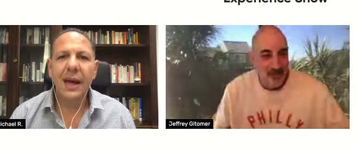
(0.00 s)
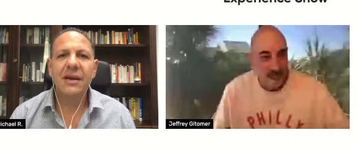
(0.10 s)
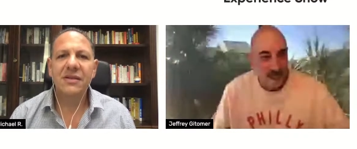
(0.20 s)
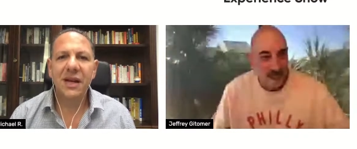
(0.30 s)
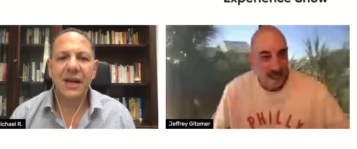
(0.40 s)

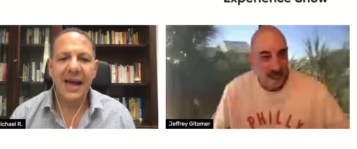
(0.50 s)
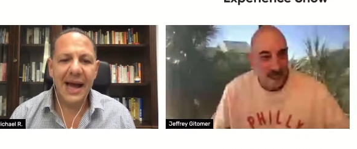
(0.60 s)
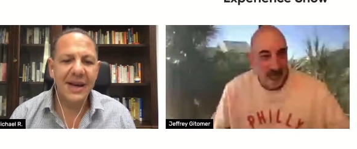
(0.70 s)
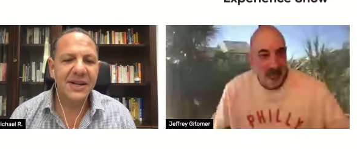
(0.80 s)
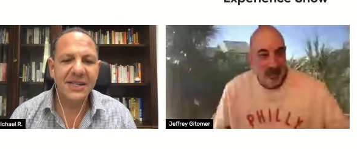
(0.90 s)

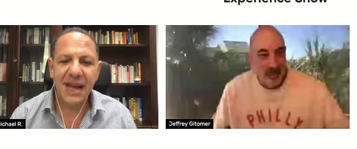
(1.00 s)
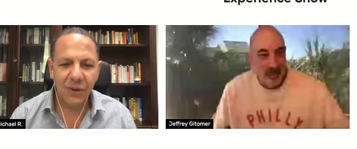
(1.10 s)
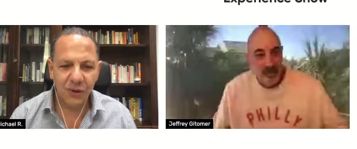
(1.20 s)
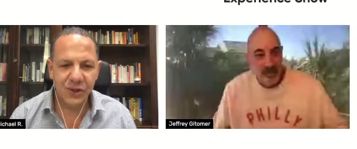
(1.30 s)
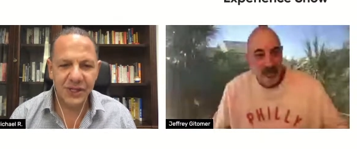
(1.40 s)
Speaker 1: Excellent. I
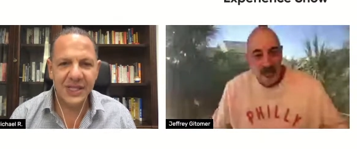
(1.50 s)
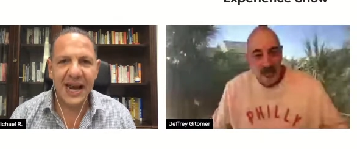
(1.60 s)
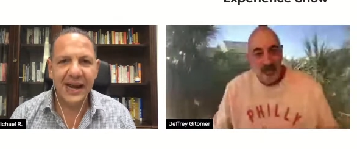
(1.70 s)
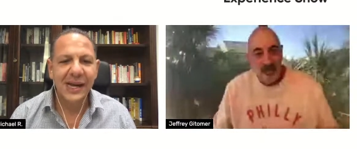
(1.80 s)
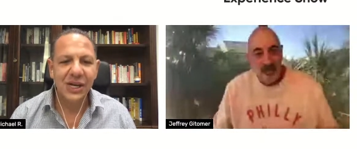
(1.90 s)
understand what you're
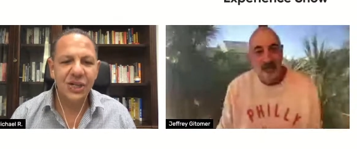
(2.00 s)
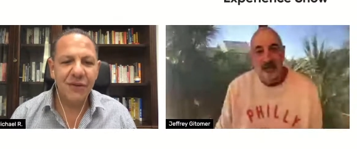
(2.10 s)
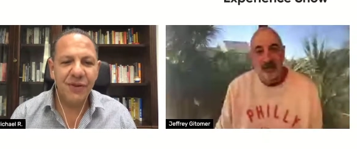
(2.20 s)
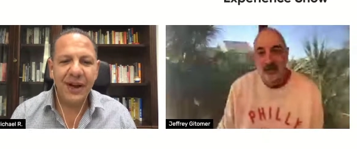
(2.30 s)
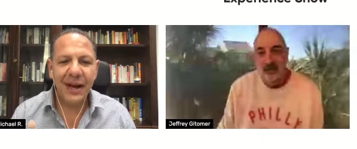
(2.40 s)
saying.
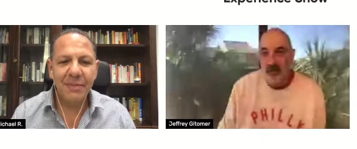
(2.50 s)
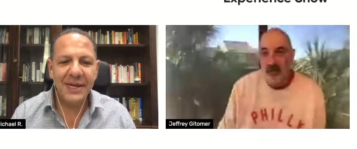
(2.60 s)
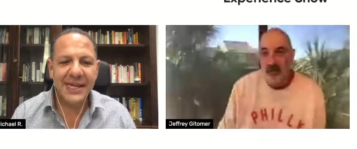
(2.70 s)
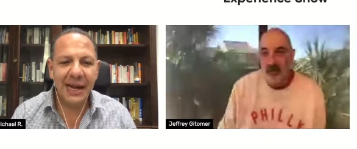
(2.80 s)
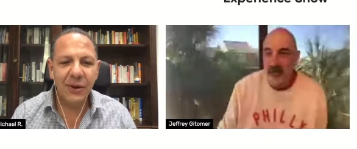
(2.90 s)
Jeffrey,
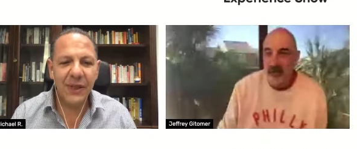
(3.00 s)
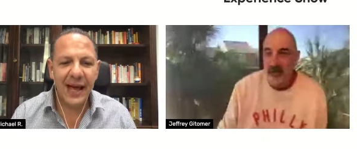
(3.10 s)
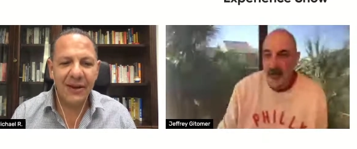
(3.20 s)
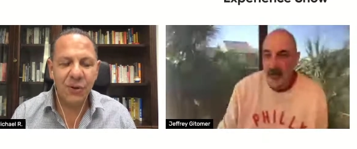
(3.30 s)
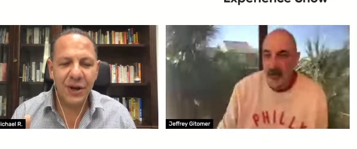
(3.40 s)
let me tell you
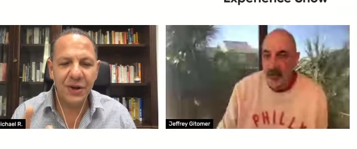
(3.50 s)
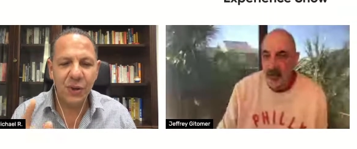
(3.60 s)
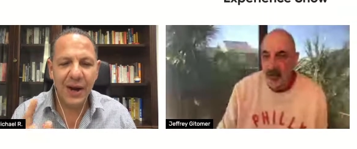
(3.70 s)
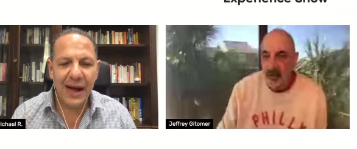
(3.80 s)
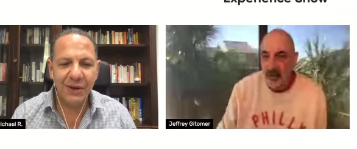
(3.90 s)
that
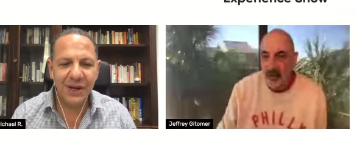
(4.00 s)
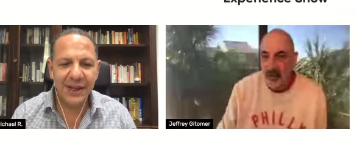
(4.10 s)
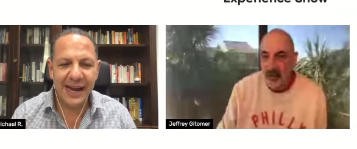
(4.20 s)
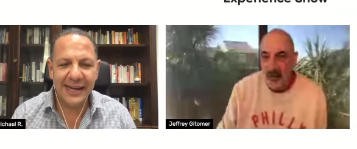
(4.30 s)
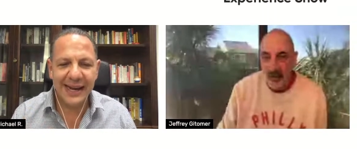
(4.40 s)
when you were out
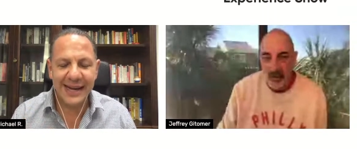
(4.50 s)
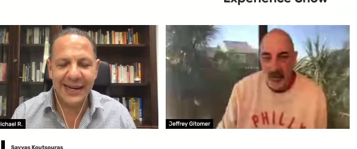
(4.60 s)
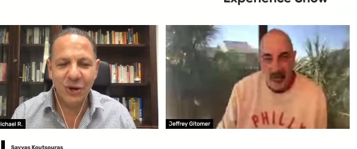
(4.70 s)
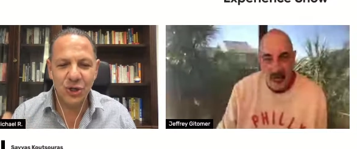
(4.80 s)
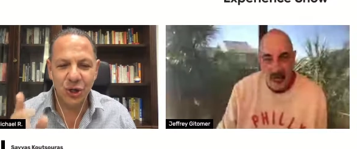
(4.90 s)
in the
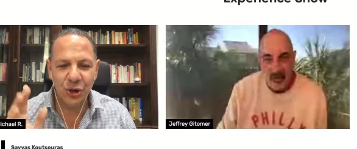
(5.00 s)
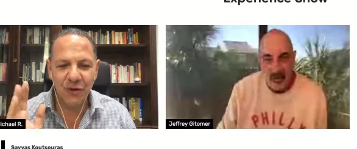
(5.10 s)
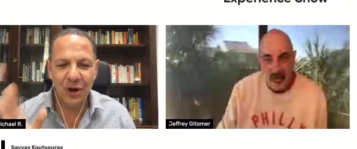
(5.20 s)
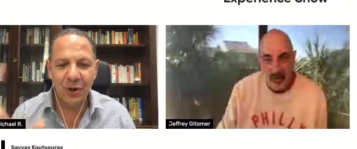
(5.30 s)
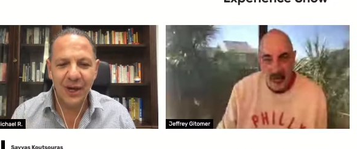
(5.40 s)
Atlantic
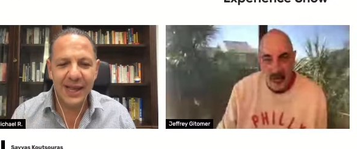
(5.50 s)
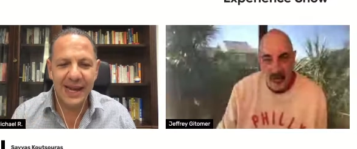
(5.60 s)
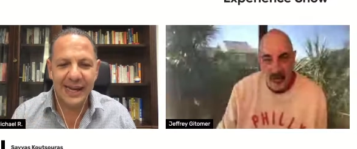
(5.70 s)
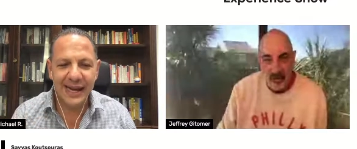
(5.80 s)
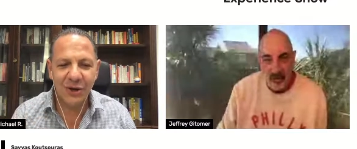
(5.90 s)
Ocean
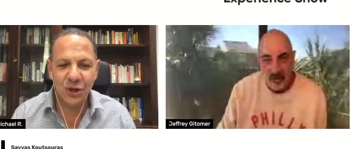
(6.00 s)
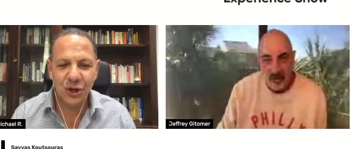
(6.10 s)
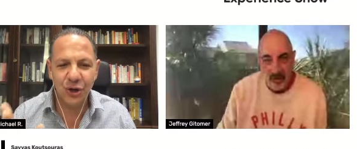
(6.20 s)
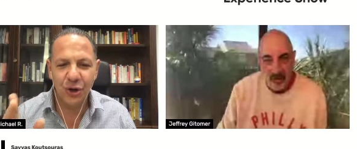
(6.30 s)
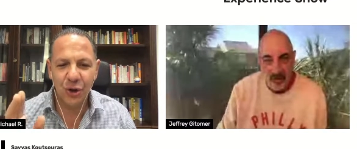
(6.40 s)
overlooking the Atlantic
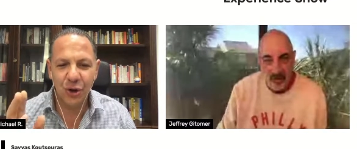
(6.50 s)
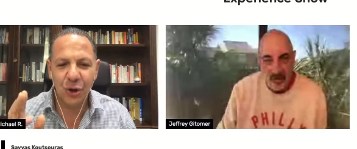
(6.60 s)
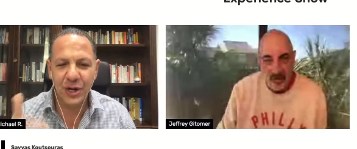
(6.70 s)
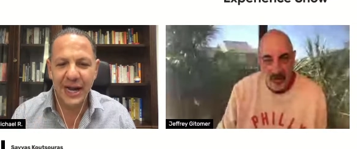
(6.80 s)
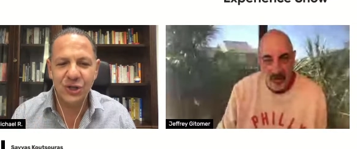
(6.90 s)
Ocean,
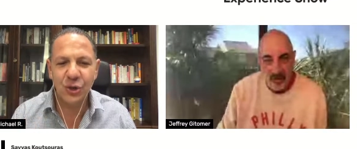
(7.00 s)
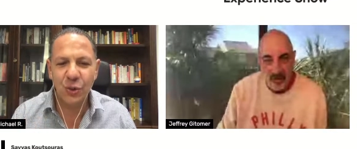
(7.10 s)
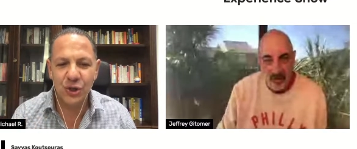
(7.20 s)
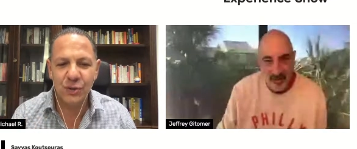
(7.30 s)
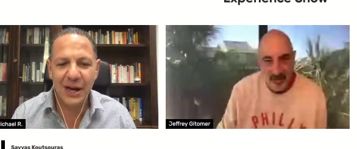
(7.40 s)
your
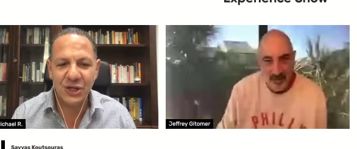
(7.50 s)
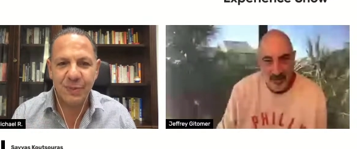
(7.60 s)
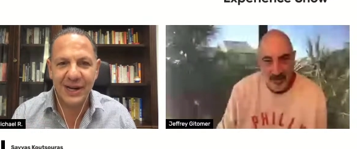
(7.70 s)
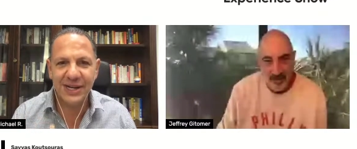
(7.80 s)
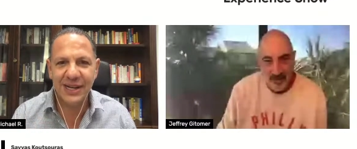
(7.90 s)
connection was
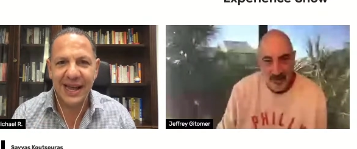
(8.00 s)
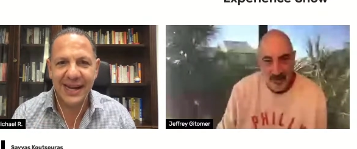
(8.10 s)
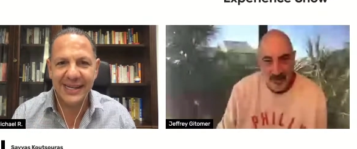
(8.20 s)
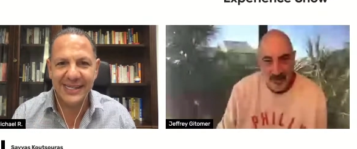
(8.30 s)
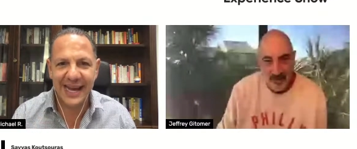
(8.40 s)
much better
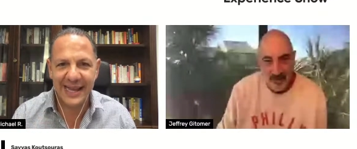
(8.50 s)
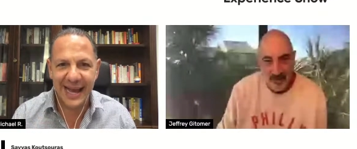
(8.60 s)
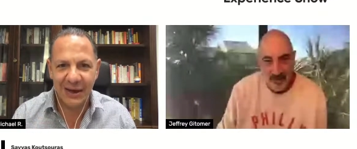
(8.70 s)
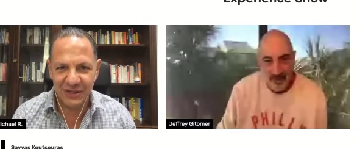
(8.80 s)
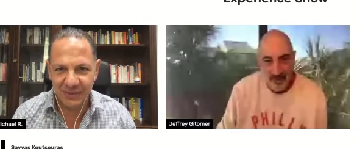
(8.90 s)
than
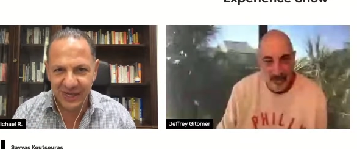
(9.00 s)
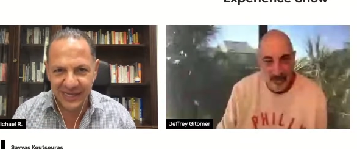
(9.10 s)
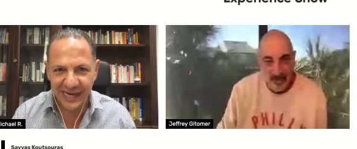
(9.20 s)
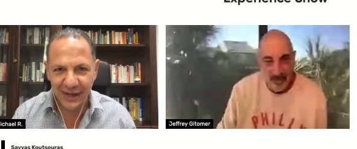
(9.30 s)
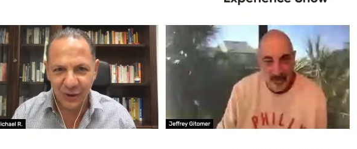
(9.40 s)
inside the house. I'm
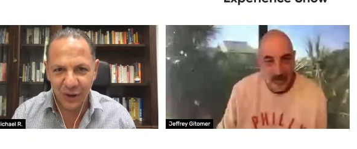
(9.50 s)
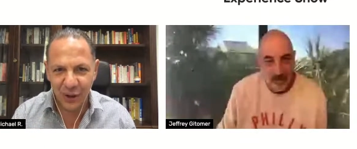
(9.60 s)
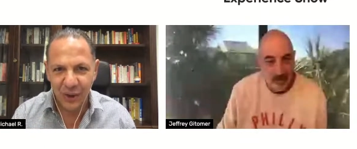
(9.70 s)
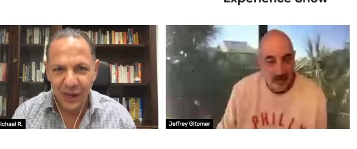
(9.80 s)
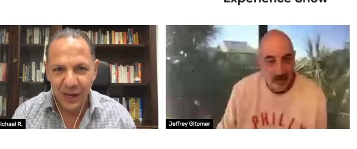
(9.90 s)
just letting you
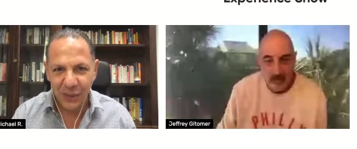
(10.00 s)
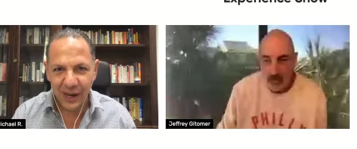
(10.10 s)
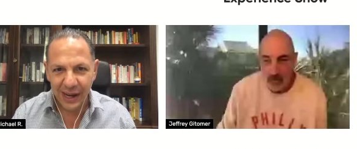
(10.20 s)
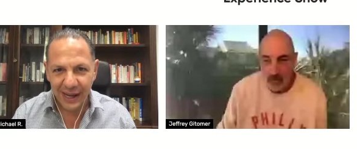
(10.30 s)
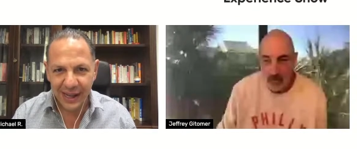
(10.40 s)
know
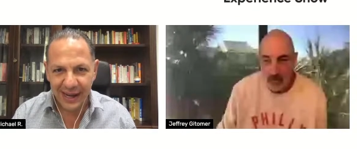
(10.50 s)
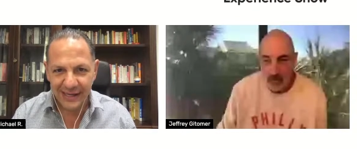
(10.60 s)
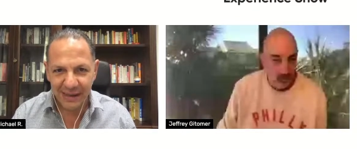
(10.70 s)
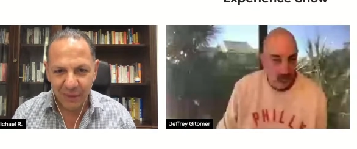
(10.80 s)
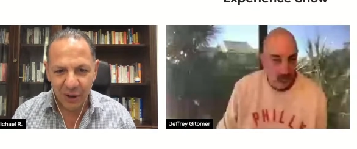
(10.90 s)
we,
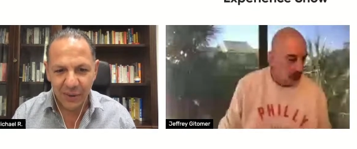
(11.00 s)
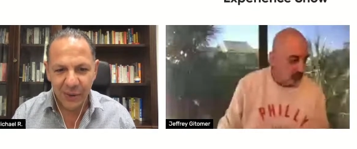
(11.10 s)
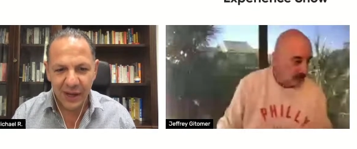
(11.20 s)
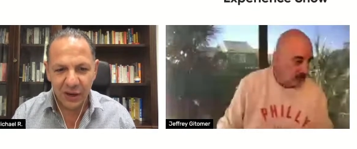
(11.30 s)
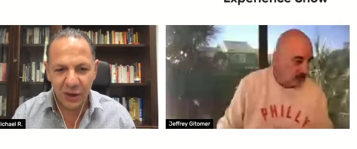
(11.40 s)
there is a
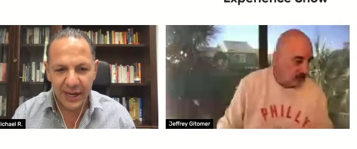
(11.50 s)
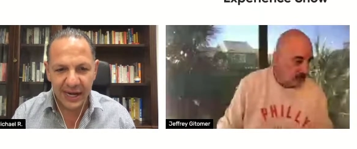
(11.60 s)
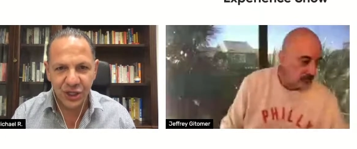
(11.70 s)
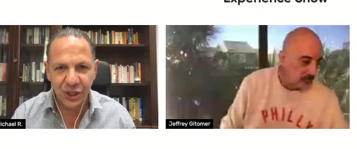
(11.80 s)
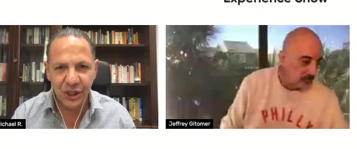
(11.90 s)
problem with the
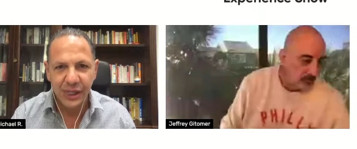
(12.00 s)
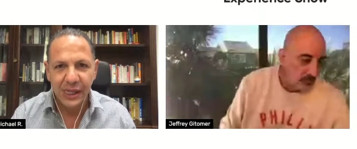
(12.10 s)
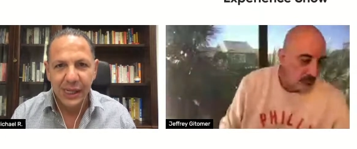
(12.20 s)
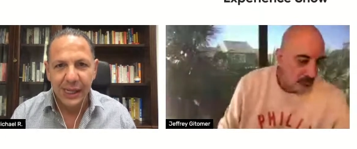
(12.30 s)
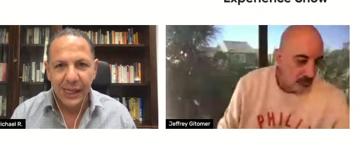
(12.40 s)
connection.
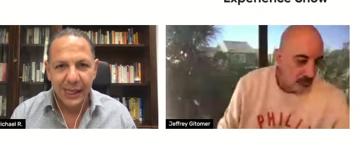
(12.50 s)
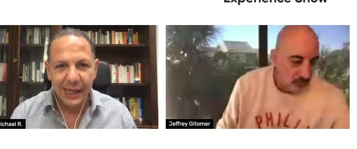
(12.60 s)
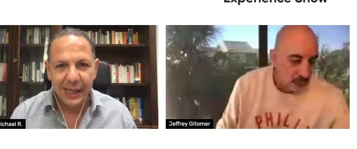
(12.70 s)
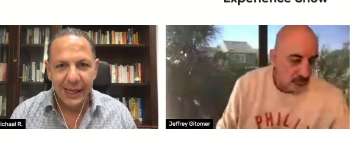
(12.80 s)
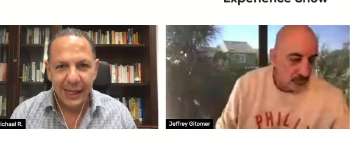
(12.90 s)

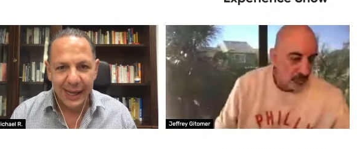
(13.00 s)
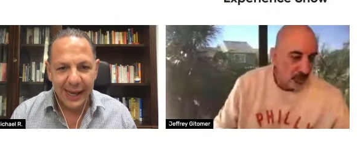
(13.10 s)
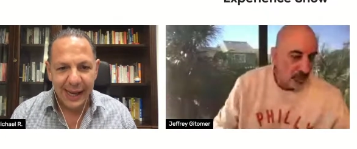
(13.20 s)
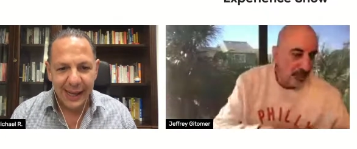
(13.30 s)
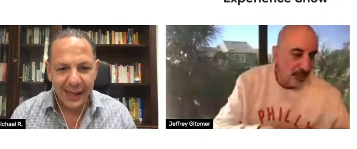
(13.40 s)
Uh,
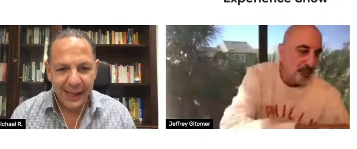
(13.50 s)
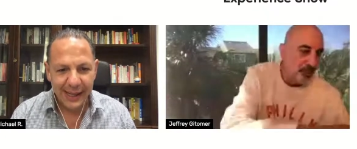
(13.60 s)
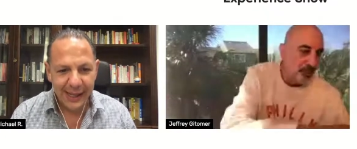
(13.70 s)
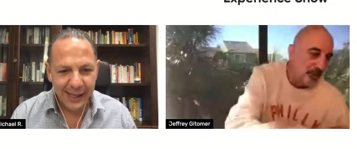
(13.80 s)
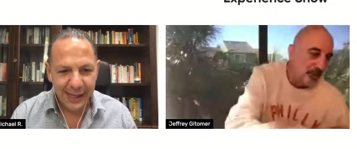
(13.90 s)
All right, uh,
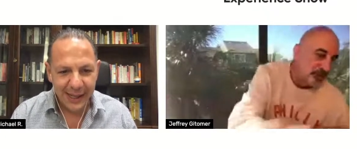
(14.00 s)
let me